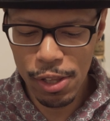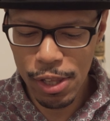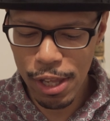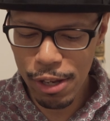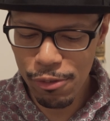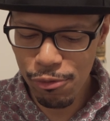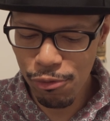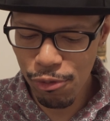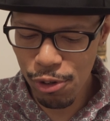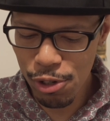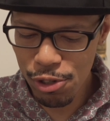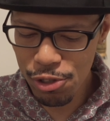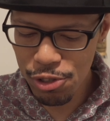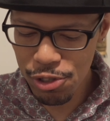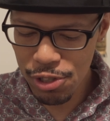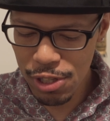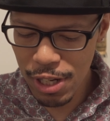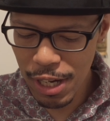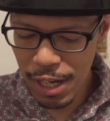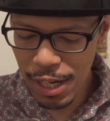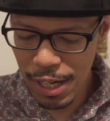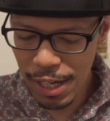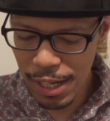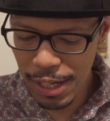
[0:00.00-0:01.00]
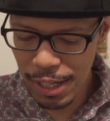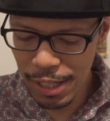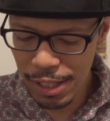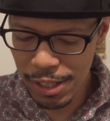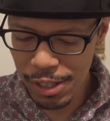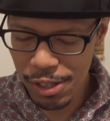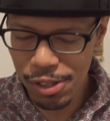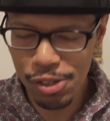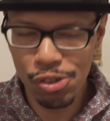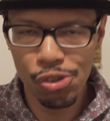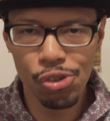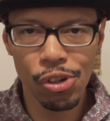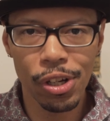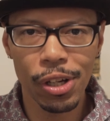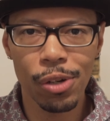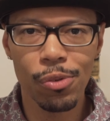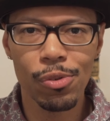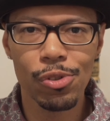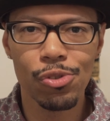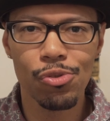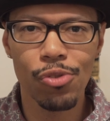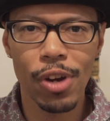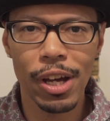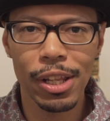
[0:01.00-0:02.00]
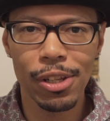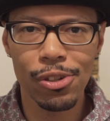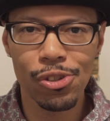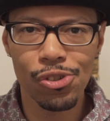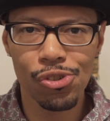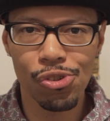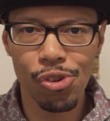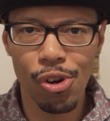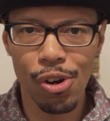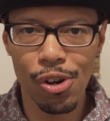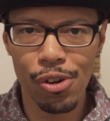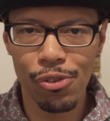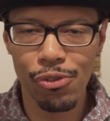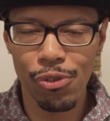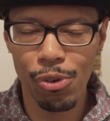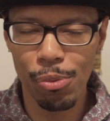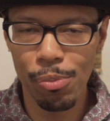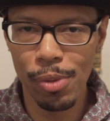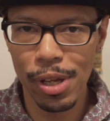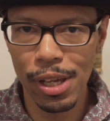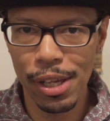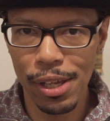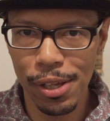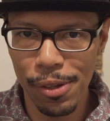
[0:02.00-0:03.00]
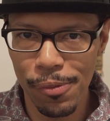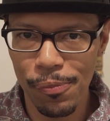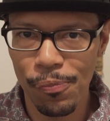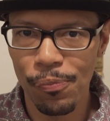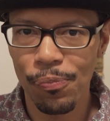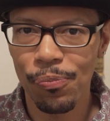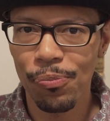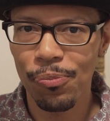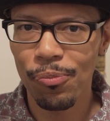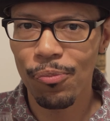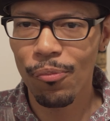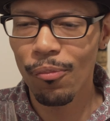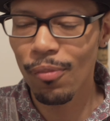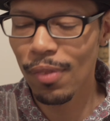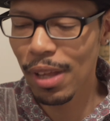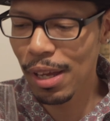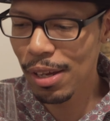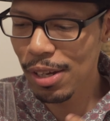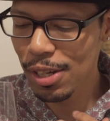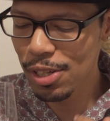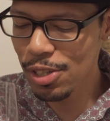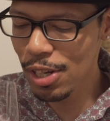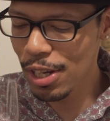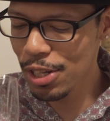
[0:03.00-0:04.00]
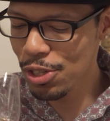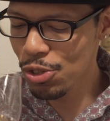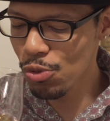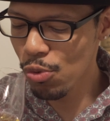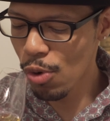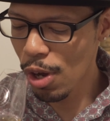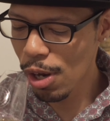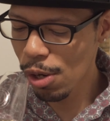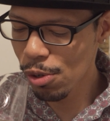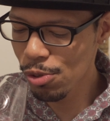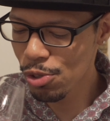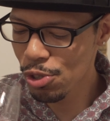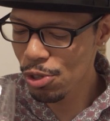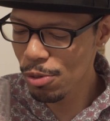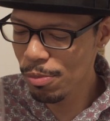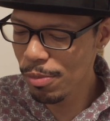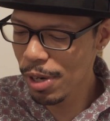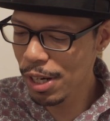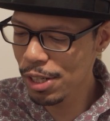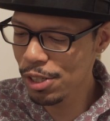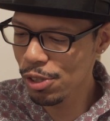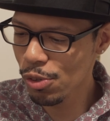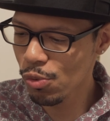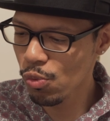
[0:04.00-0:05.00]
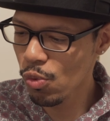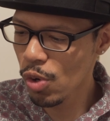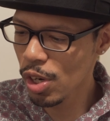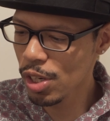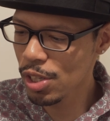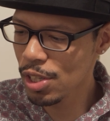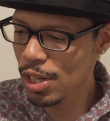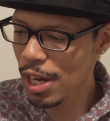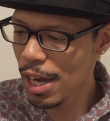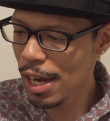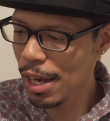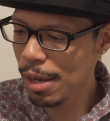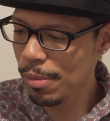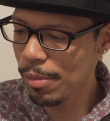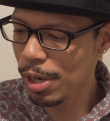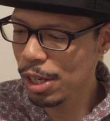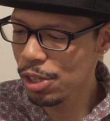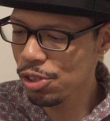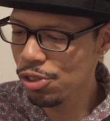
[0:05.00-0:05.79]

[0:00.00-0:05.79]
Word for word: That first uh, drink was rather strong for me because I swallowed so much at one time.